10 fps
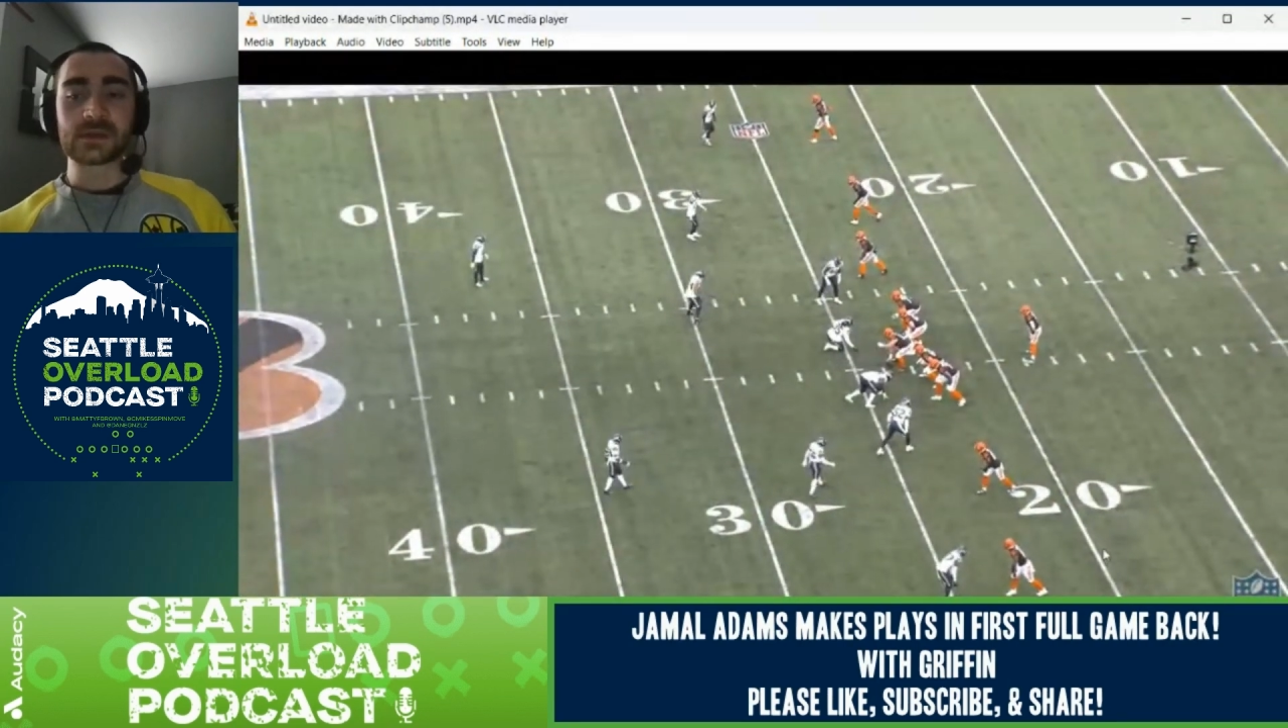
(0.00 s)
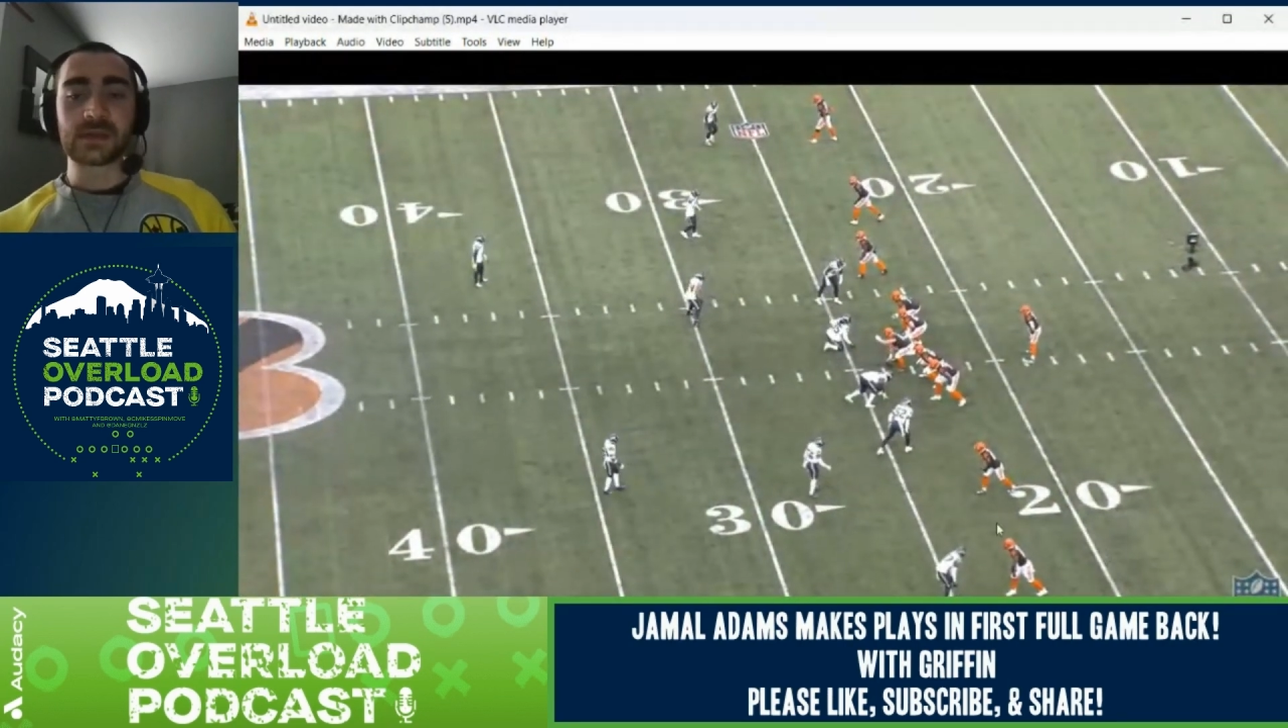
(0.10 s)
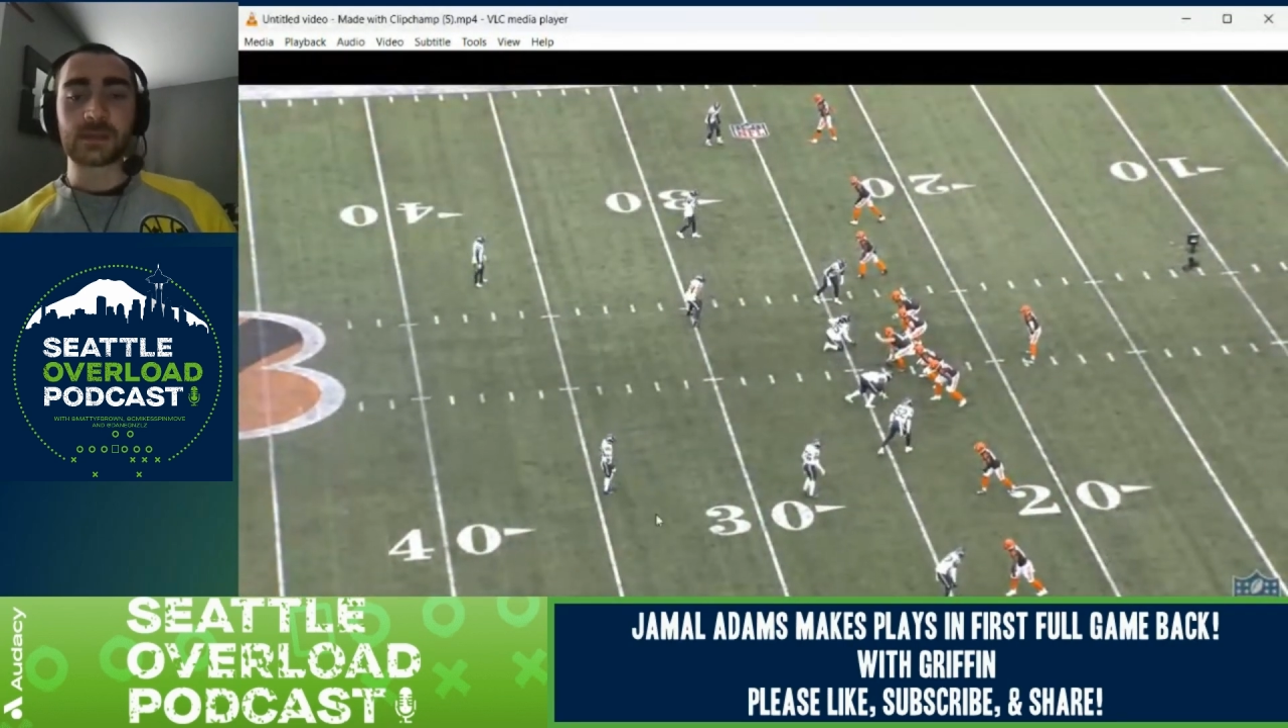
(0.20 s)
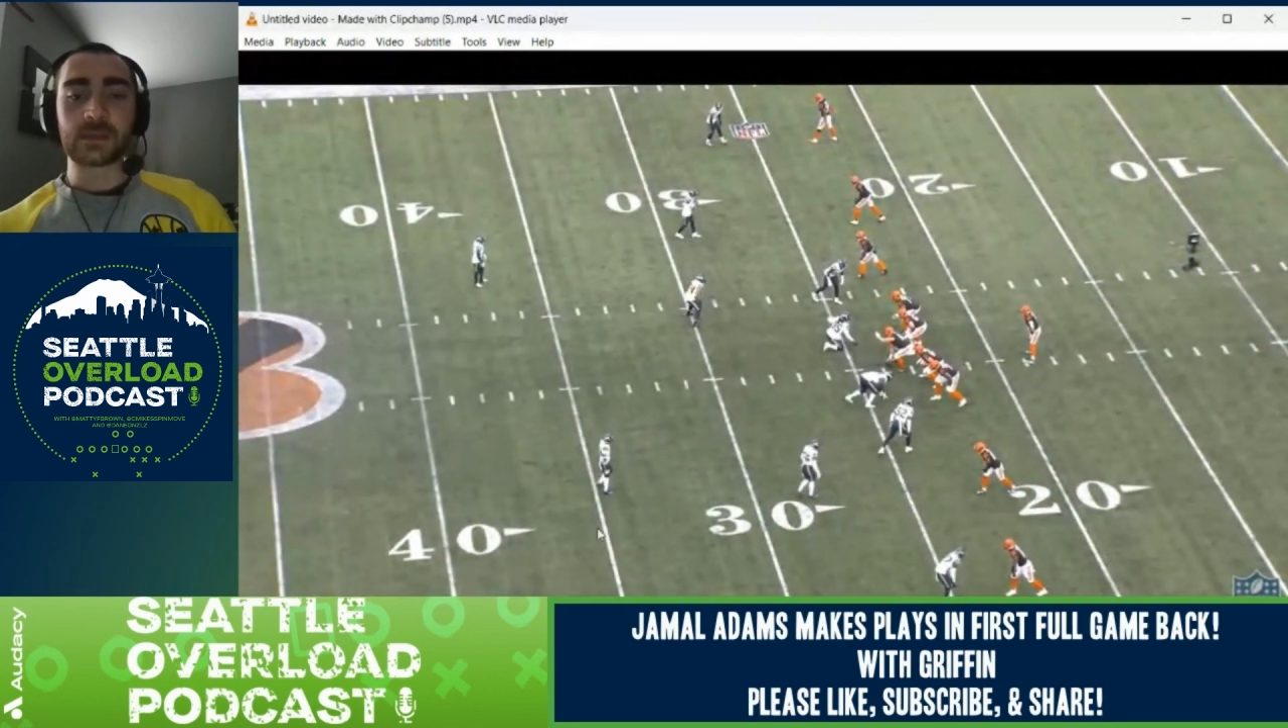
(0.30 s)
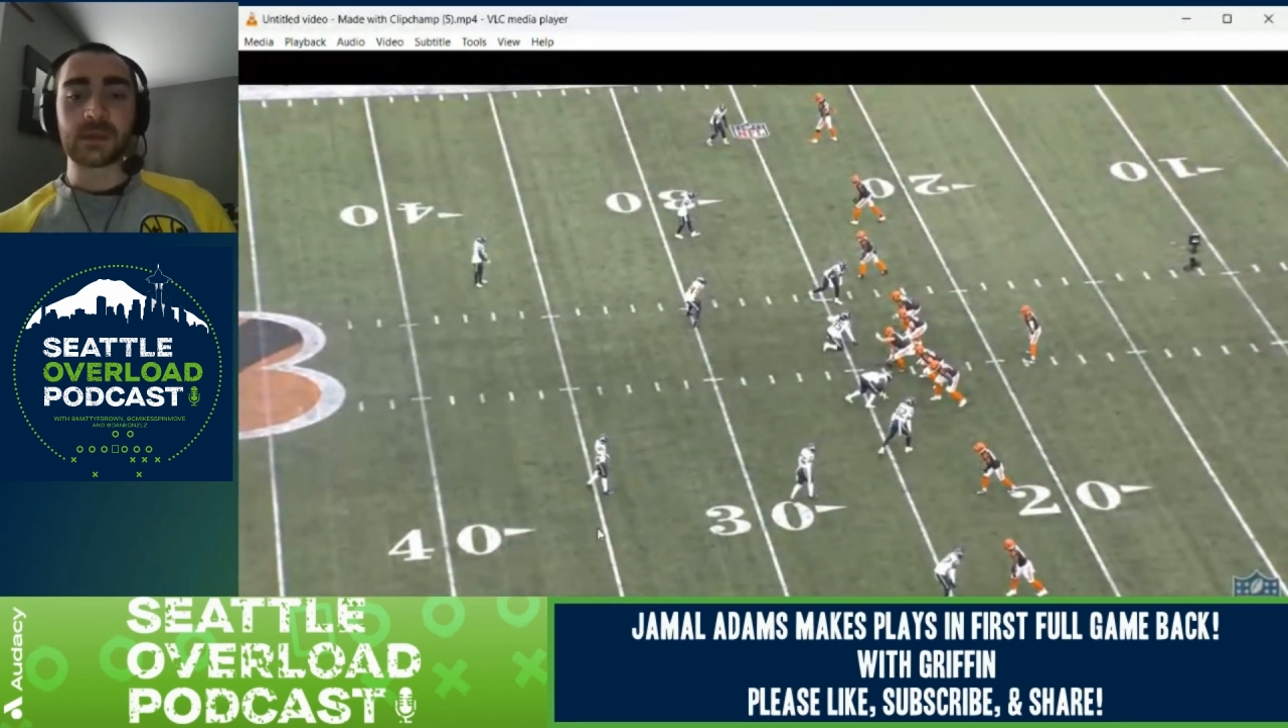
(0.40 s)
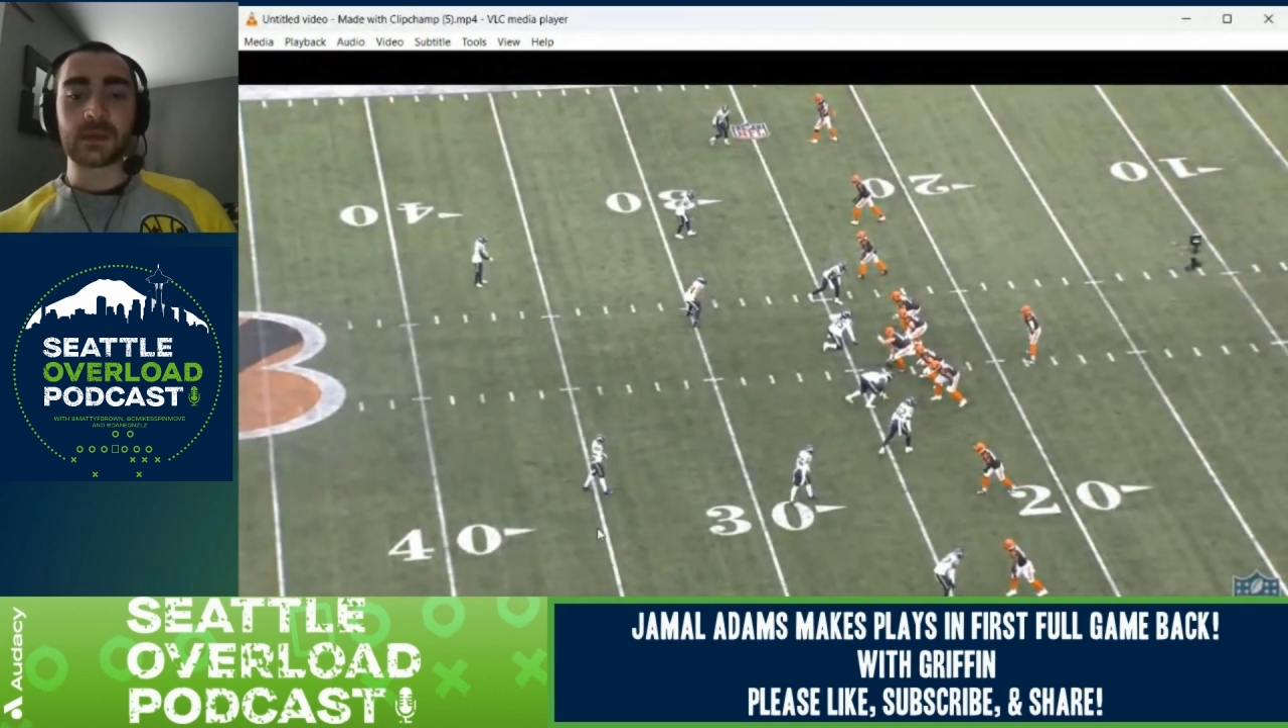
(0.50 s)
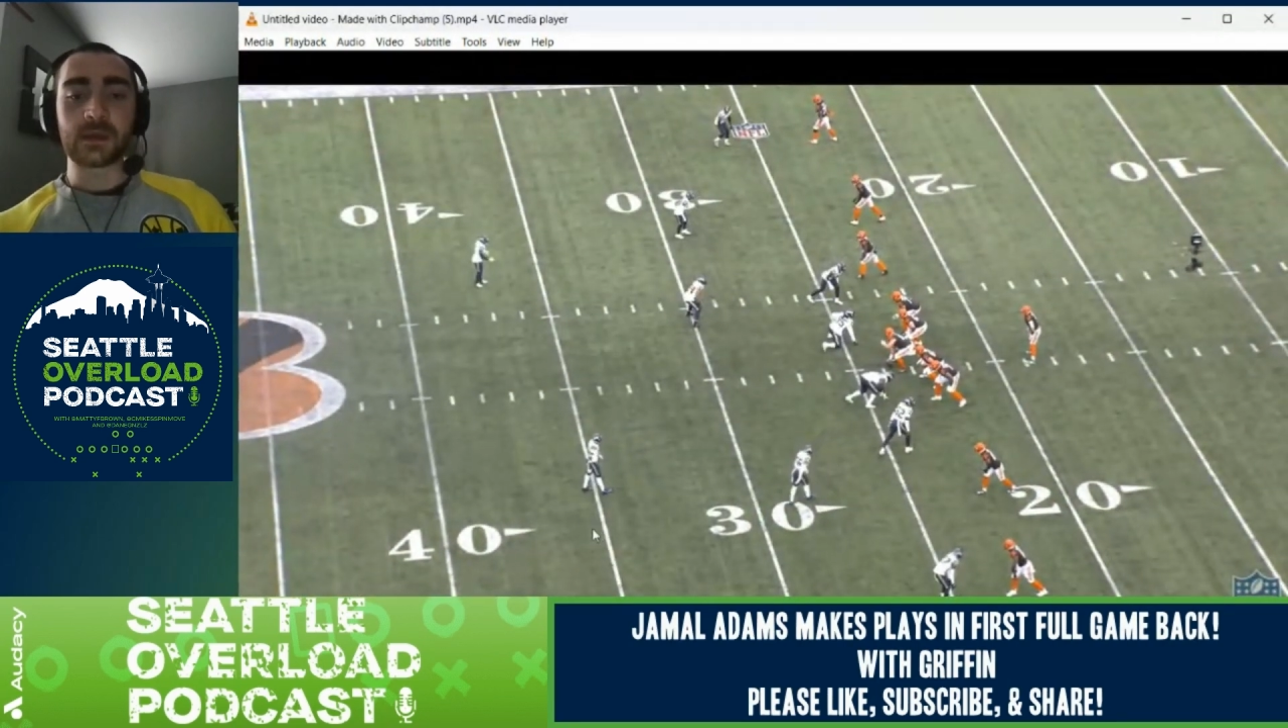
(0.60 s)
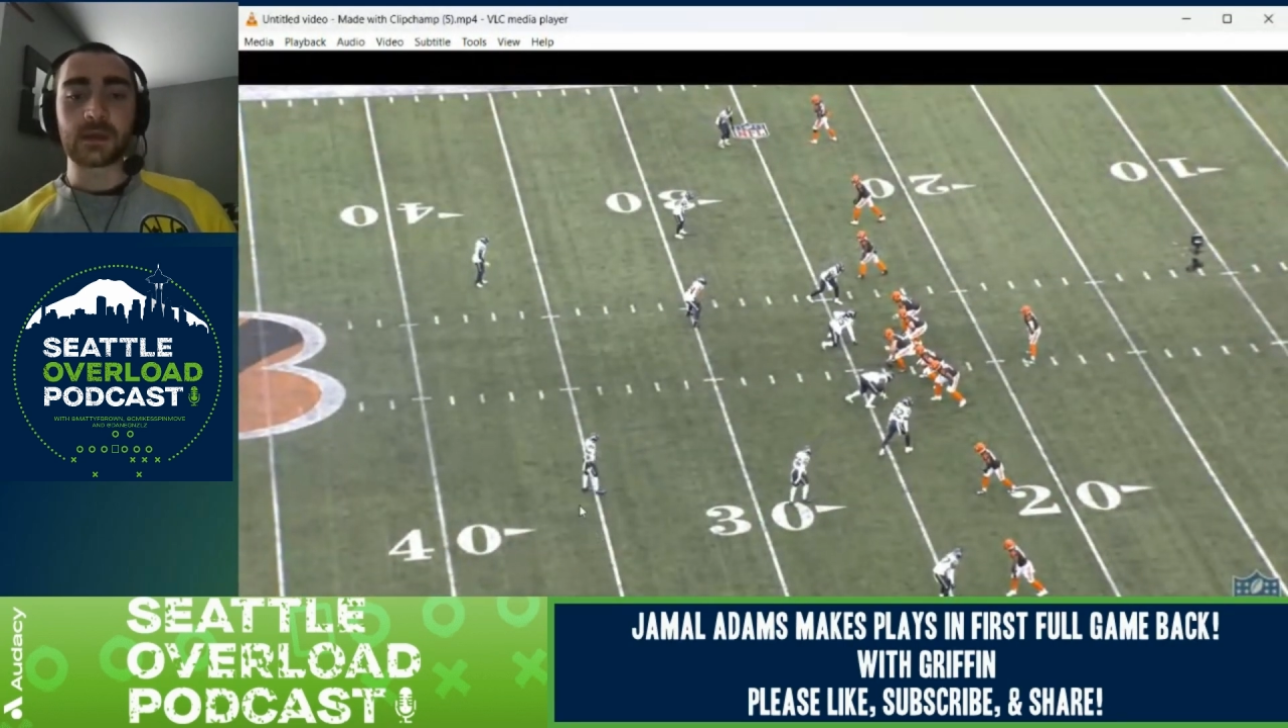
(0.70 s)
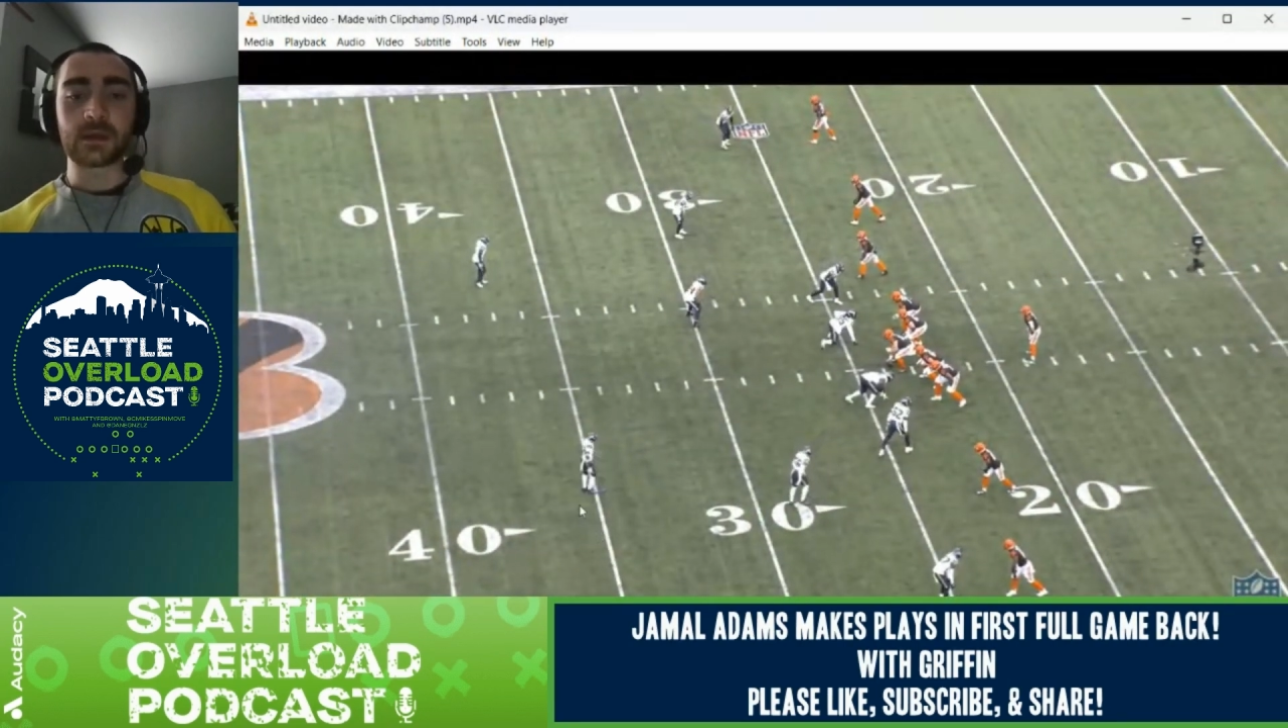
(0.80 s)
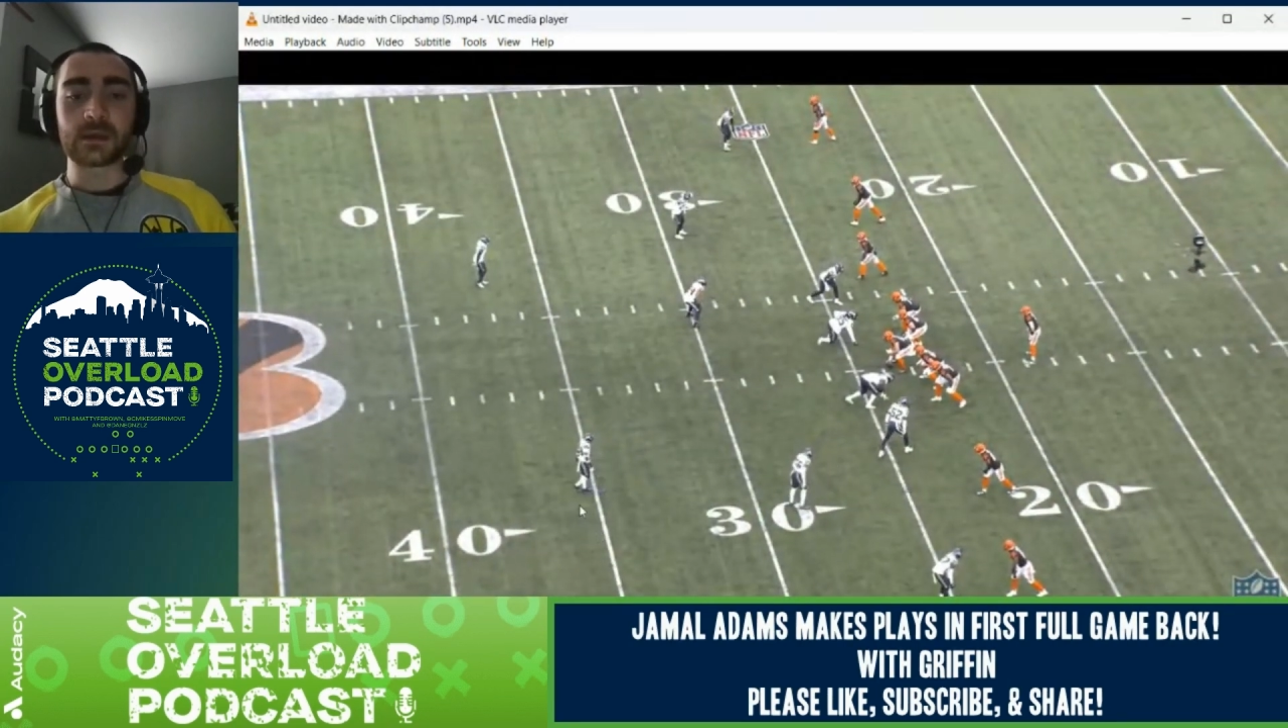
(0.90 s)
same thing